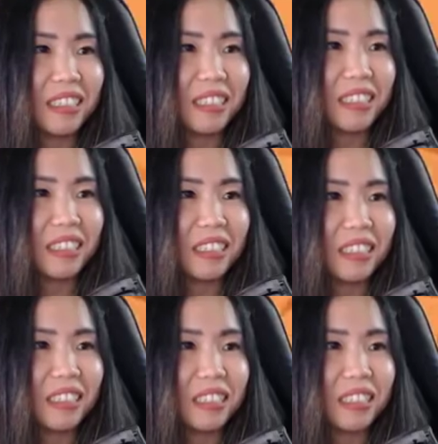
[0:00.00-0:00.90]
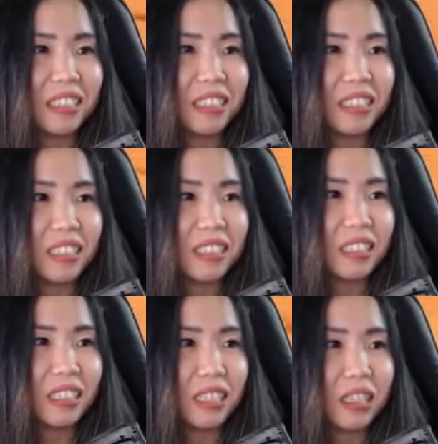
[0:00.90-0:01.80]
just go away and then it's
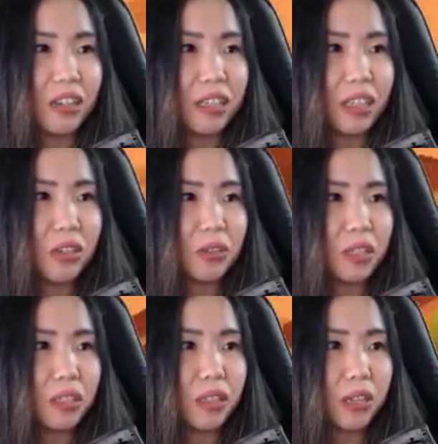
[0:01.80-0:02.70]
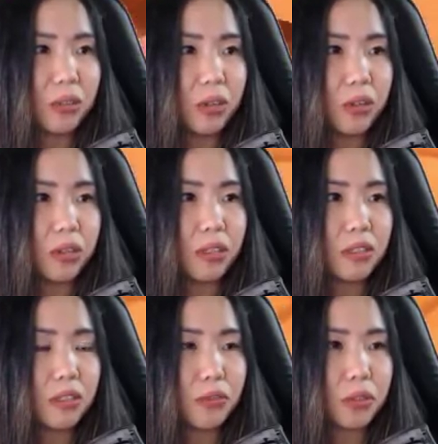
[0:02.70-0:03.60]
it? No, I think you need... I don't know.
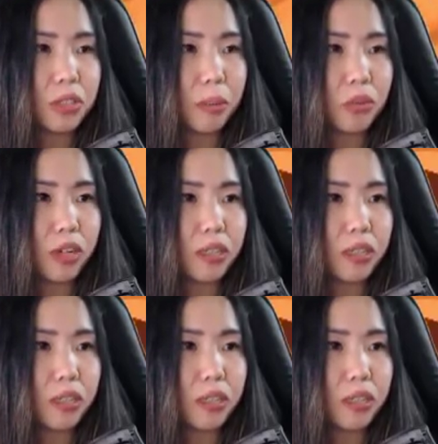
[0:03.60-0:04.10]
This is the first time trying